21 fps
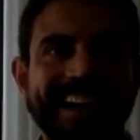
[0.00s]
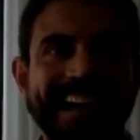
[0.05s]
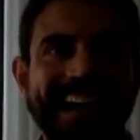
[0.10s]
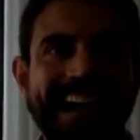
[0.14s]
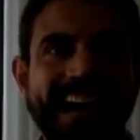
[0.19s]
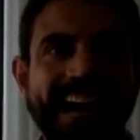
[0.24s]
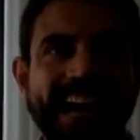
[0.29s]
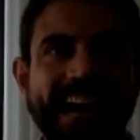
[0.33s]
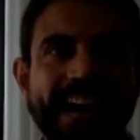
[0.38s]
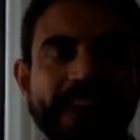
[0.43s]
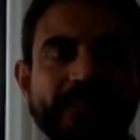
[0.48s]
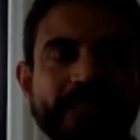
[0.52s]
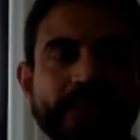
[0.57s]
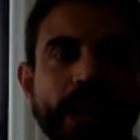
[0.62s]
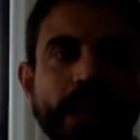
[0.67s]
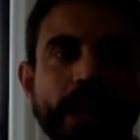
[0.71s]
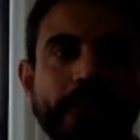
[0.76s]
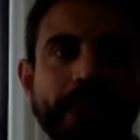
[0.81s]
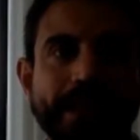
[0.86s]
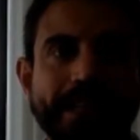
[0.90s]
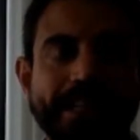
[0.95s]
have
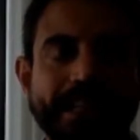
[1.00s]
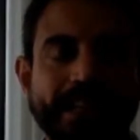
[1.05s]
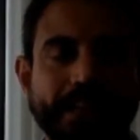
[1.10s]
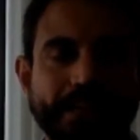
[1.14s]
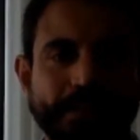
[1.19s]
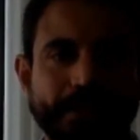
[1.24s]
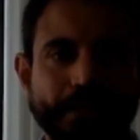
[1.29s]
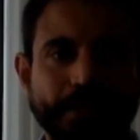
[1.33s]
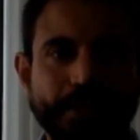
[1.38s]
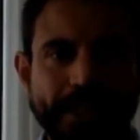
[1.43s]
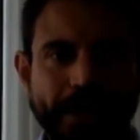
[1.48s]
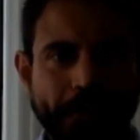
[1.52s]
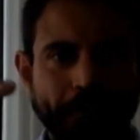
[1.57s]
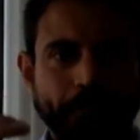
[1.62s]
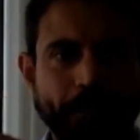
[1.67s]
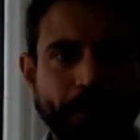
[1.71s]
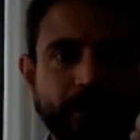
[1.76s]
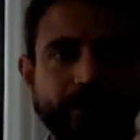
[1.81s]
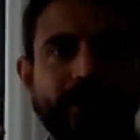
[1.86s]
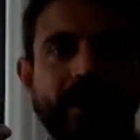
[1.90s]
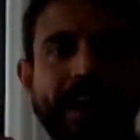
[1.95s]
taught myself to
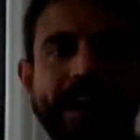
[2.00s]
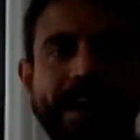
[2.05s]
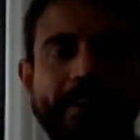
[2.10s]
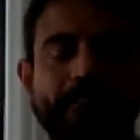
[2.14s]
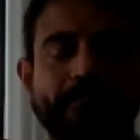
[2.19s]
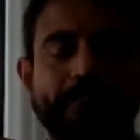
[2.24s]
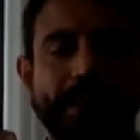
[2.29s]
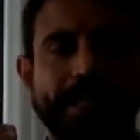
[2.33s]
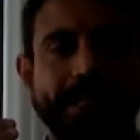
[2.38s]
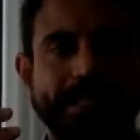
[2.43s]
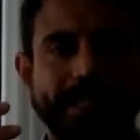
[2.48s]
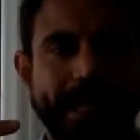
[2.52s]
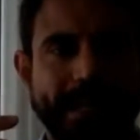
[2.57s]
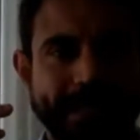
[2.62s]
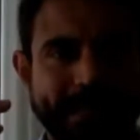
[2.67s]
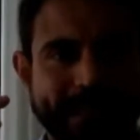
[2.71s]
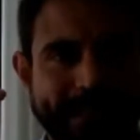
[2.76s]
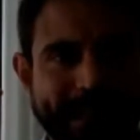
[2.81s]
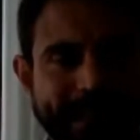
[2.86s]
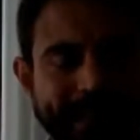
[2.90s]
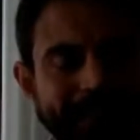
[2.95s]
simplify it because I
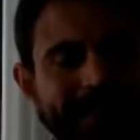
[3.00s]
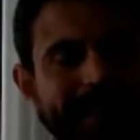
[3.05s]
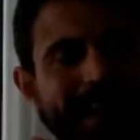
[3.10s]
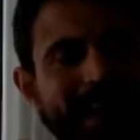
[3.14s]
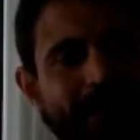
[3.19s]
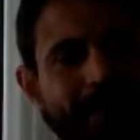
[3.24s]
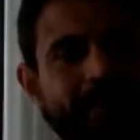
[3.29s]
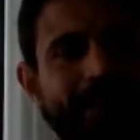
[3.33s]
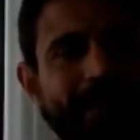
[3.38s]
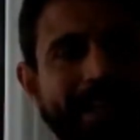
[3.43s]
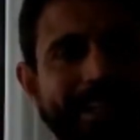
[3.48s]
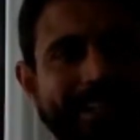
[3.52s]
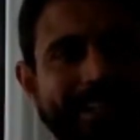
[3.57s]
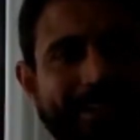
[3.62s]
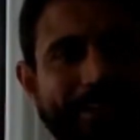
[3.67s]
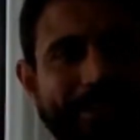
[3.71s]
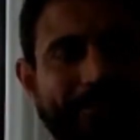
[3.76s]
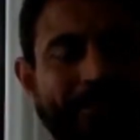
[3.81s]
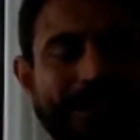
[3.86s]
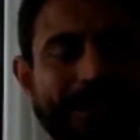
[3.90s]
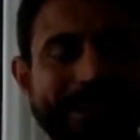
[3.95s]
say a lot of things that
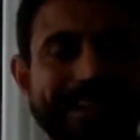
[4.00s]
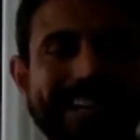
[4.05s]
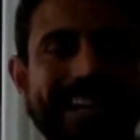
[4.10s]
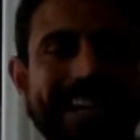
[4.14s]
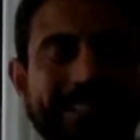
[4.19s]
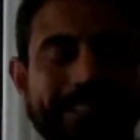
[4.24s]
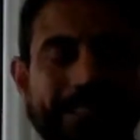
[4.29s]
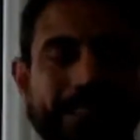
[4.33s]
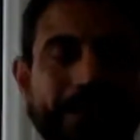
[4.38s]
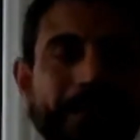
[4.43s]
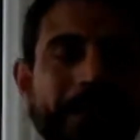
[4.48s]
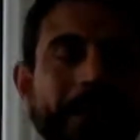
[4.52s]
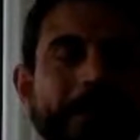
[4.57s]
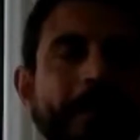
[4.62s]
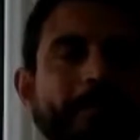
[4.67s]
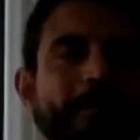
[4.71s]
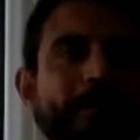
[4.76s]
are very technical.